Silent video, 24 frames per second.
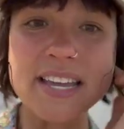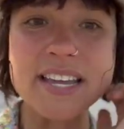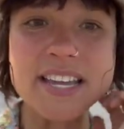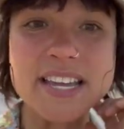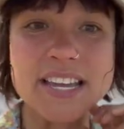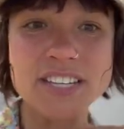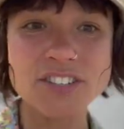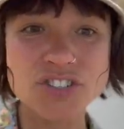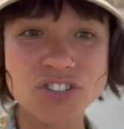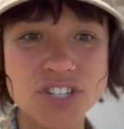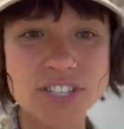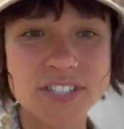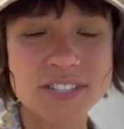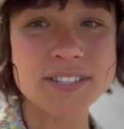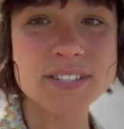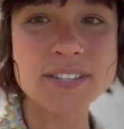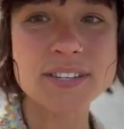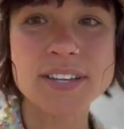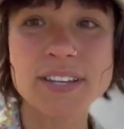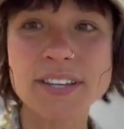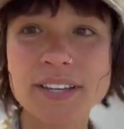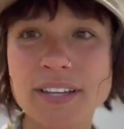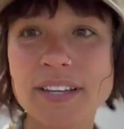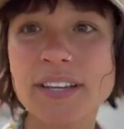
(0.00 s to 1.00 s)
it just,
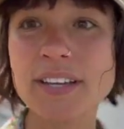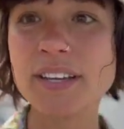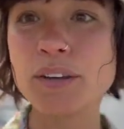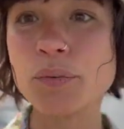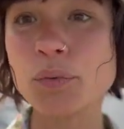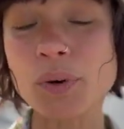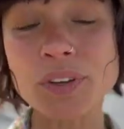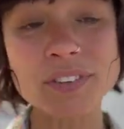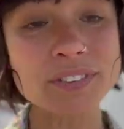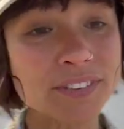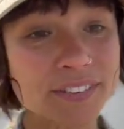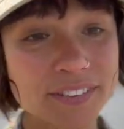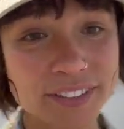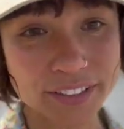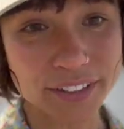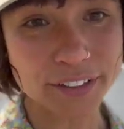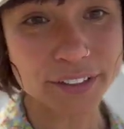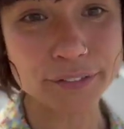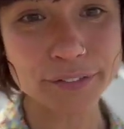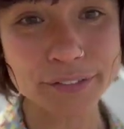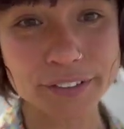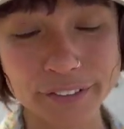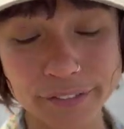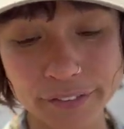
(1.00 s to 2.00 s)
it wasn't a
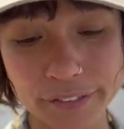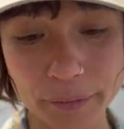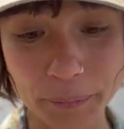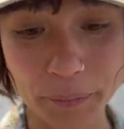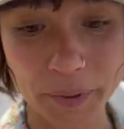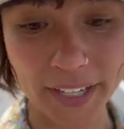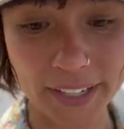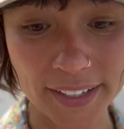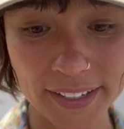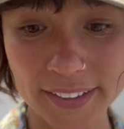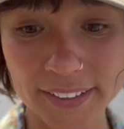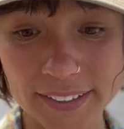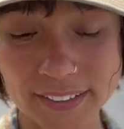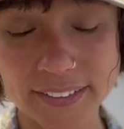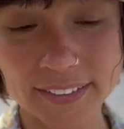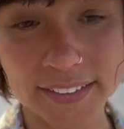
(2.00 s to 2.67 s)
good fit for me.